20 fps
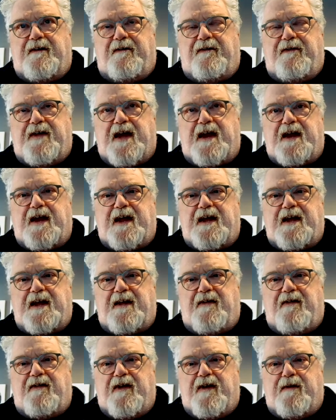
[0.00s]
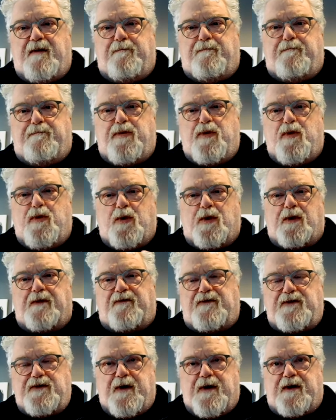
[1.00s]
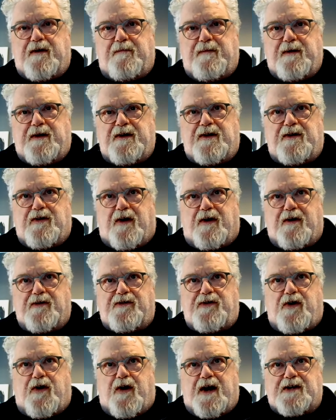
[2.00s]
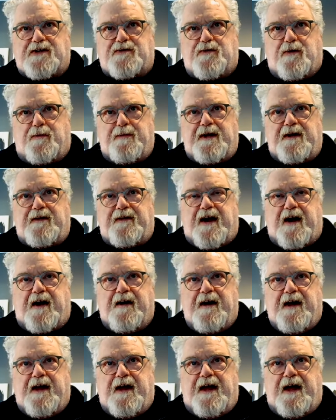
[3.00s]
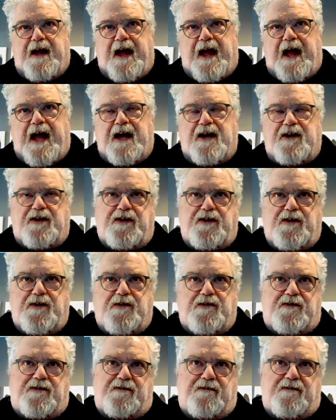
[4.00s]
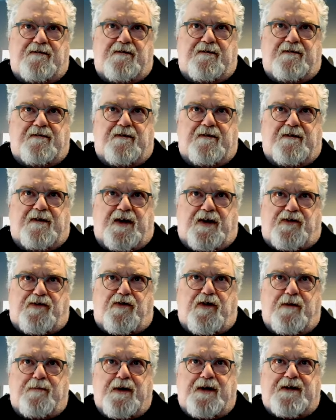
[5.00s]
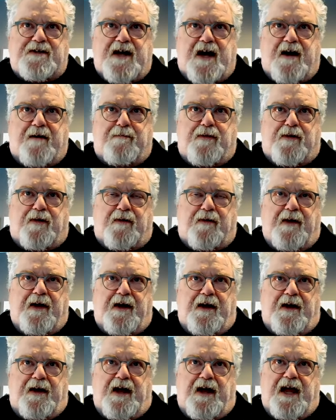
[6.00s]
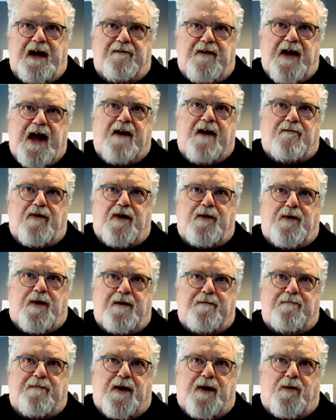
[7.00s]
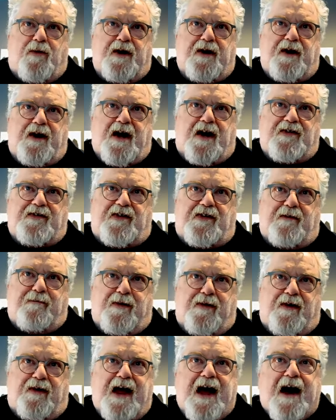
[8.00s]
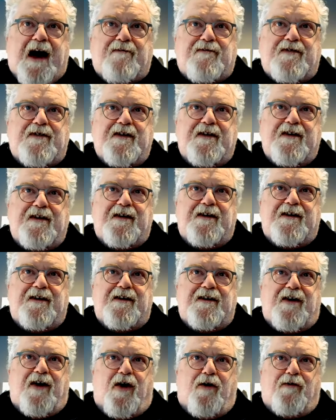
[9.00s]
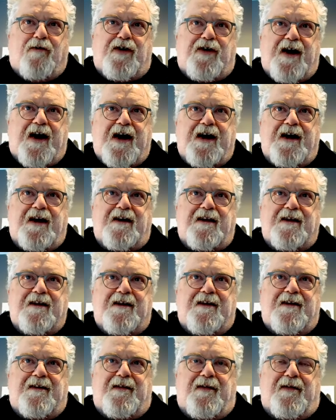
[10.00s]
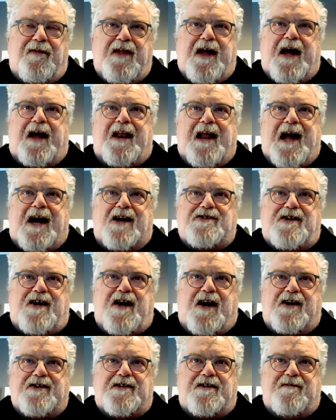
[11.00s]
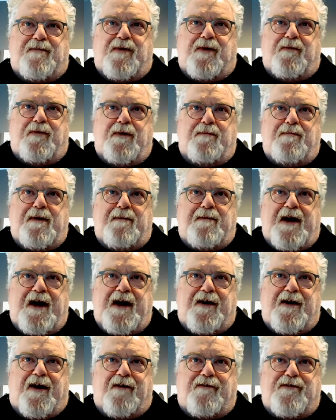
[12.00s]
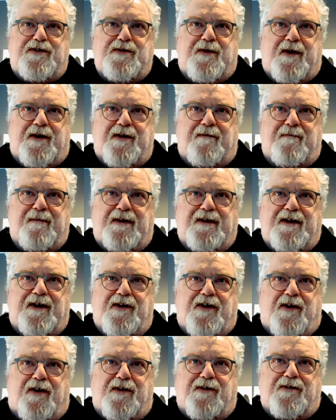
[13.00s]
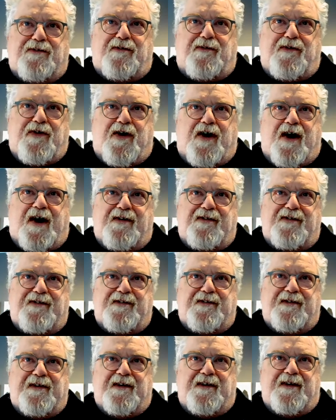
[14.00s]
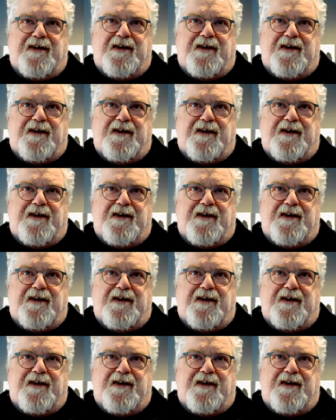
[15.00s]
that the pool of $200 million cost will be there. And to use an extreme example, if everyone but one customer left overnight, that last customer would be paying off $200 million of costs.